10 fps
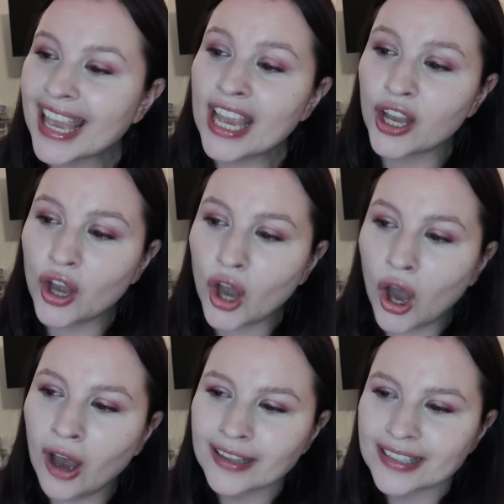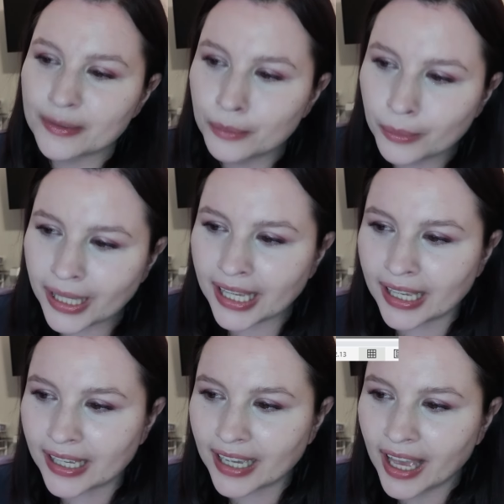it cost
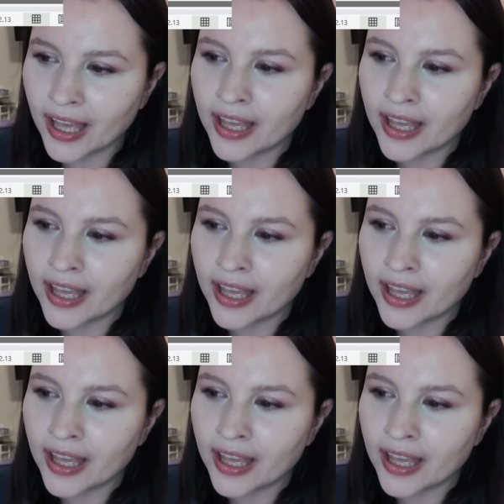me